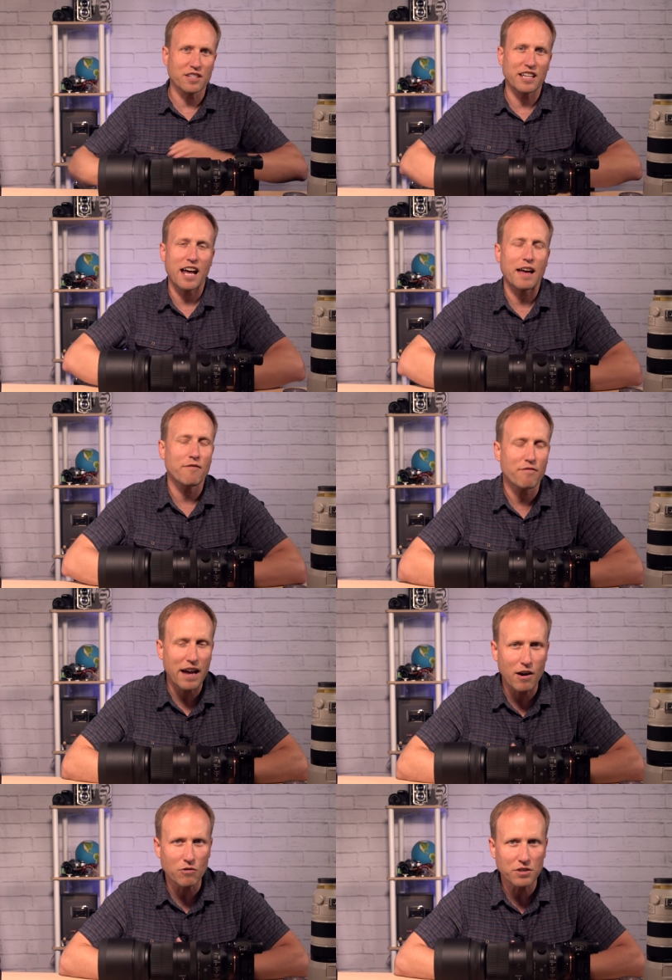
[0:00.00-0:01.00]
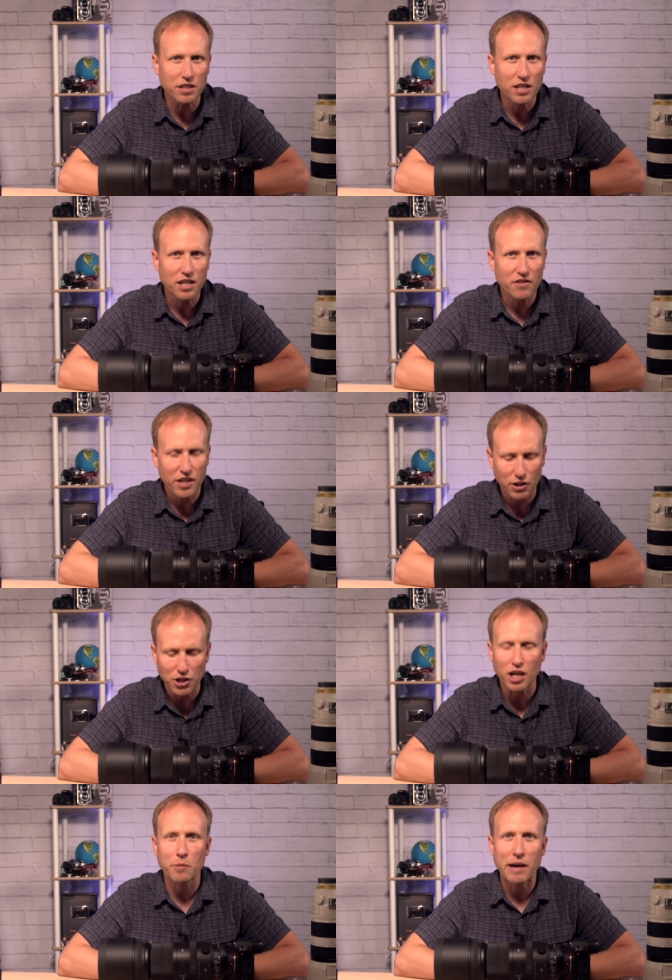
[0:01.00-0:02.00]
that I found that I'll
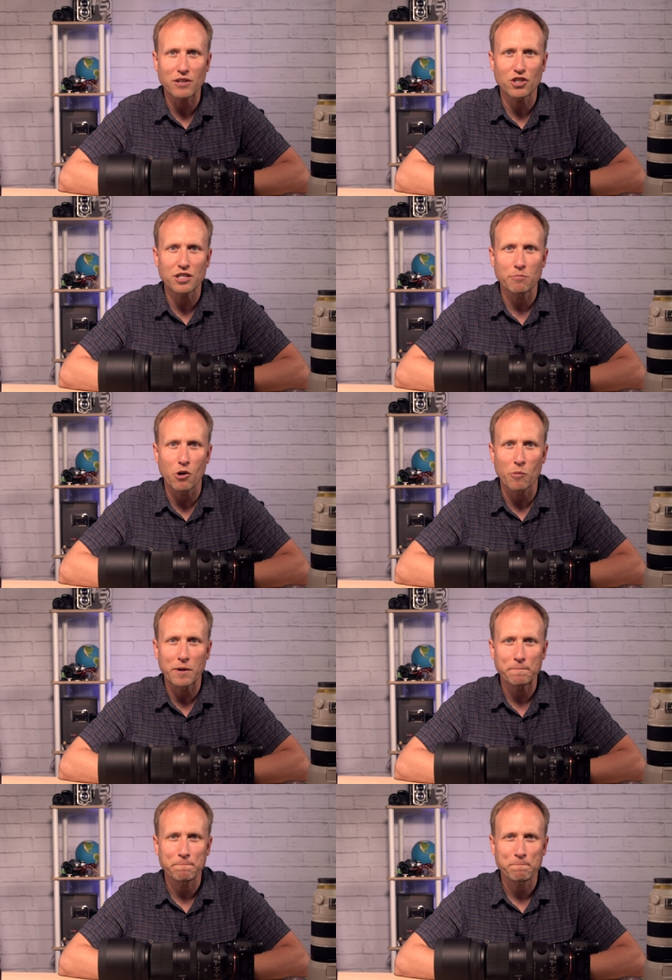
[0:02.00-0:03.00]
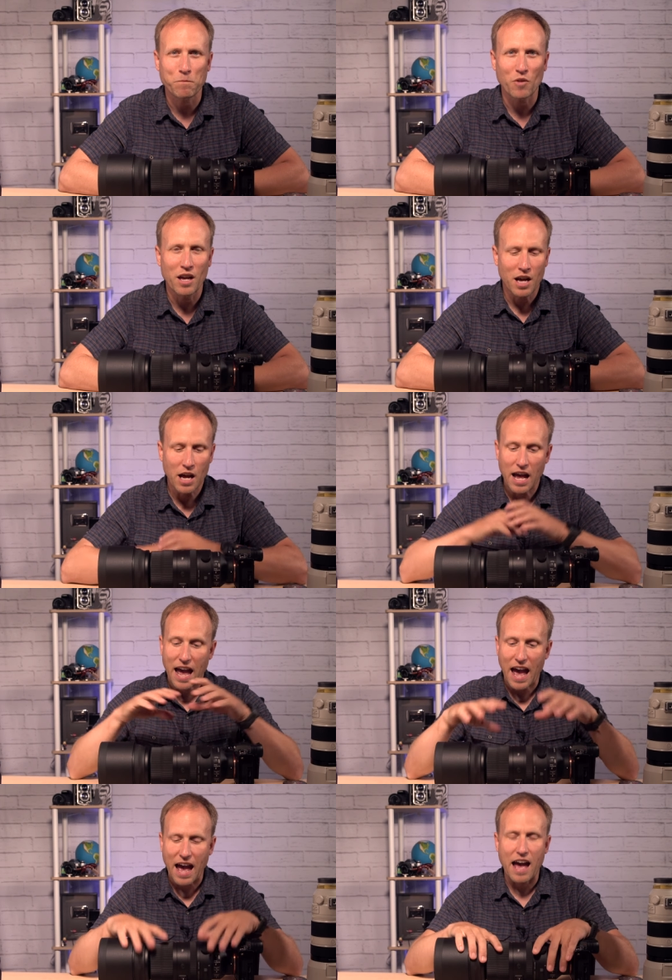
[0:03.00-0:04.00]
talk about in just a moment.
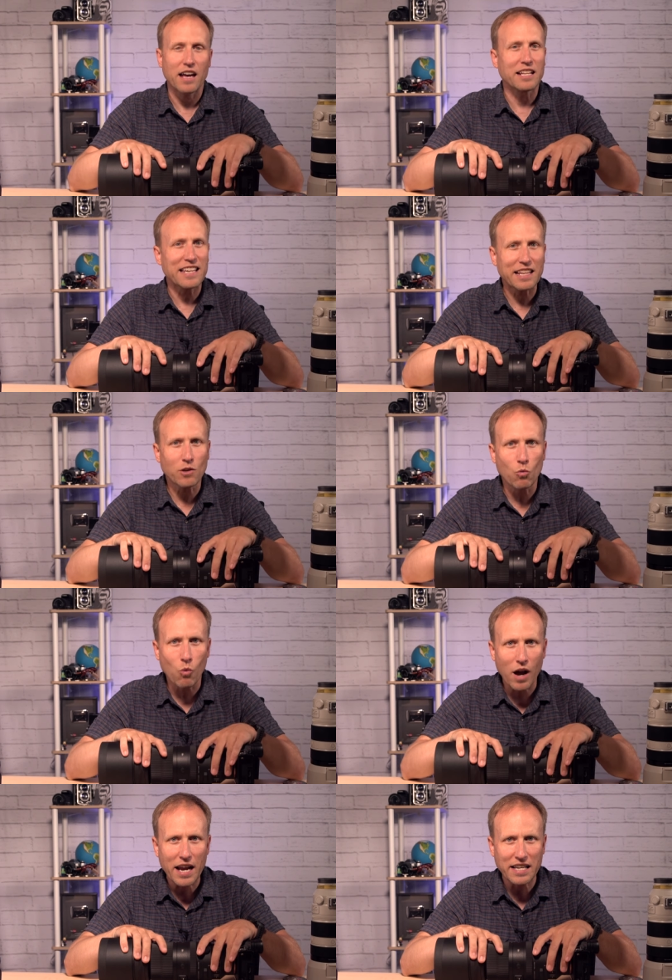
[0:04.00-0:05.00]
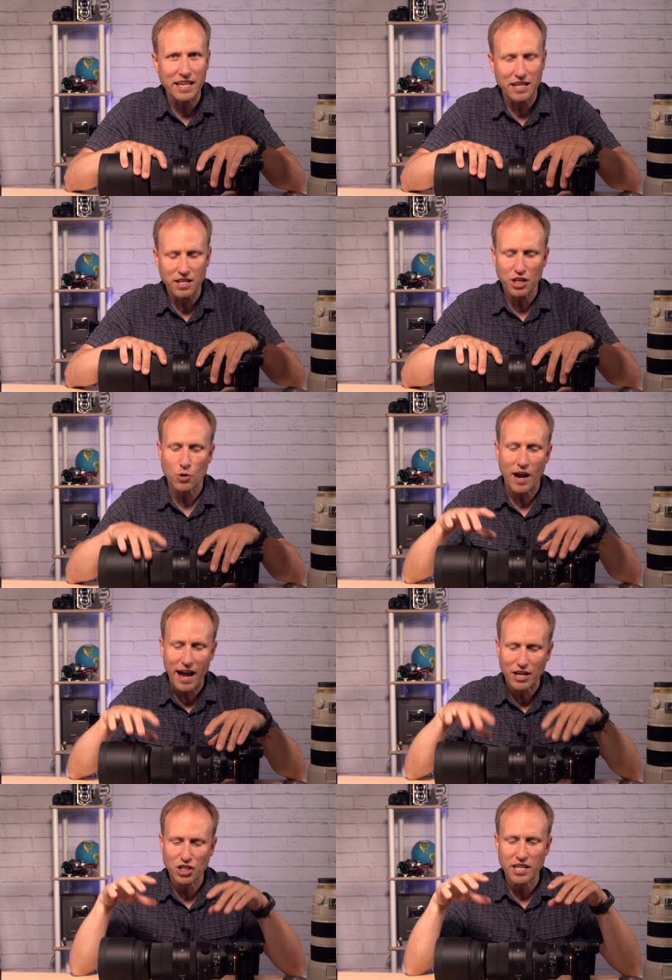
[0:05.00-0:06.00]
It's at the wide end that you
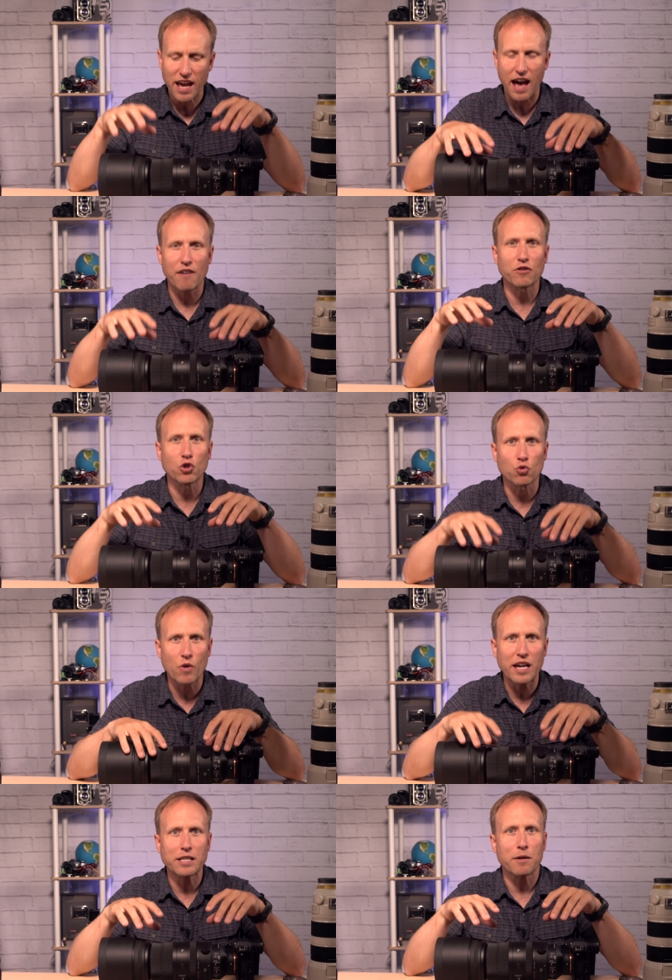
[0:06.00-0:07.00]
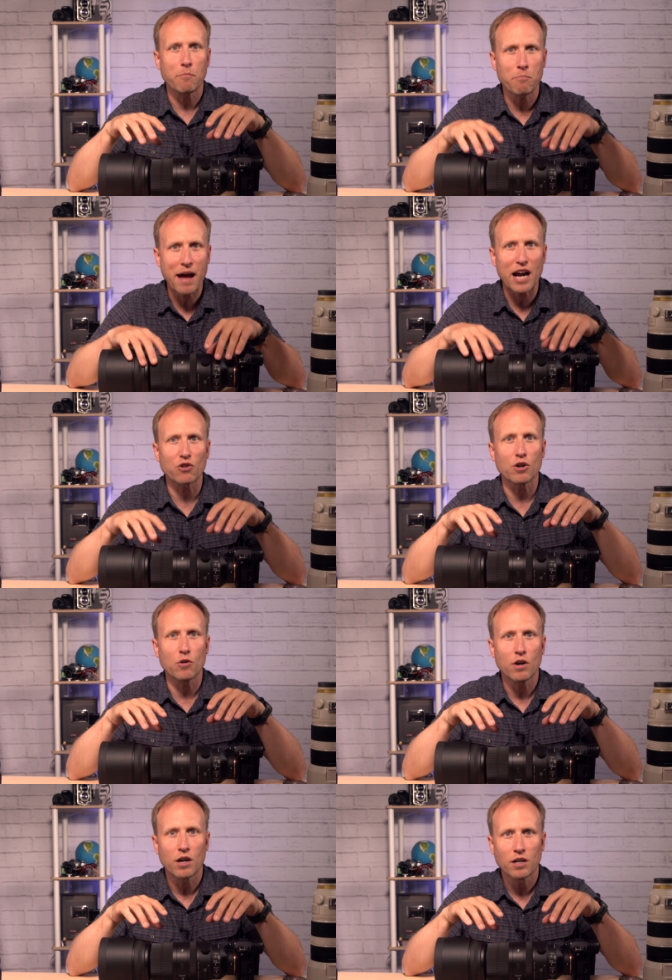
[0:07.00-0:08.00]
actually have great
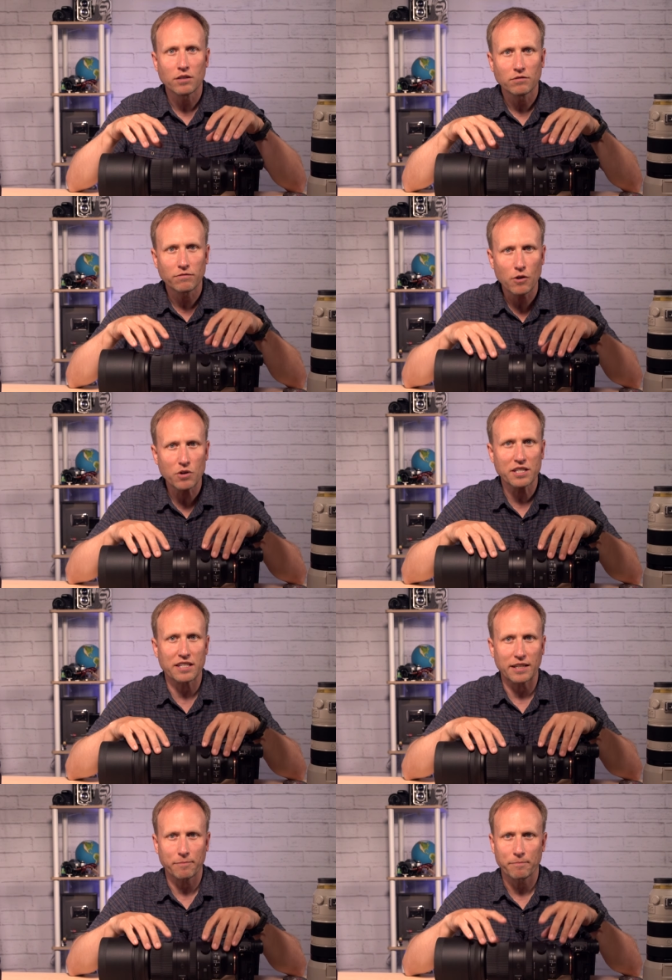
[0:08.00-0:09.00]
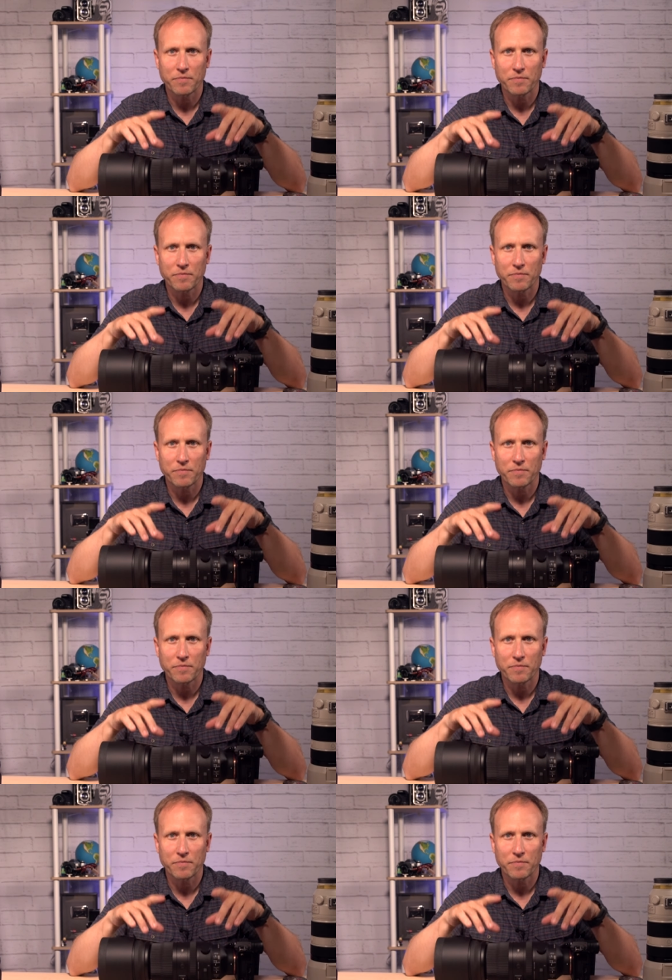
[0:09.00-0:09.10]
macro focusing.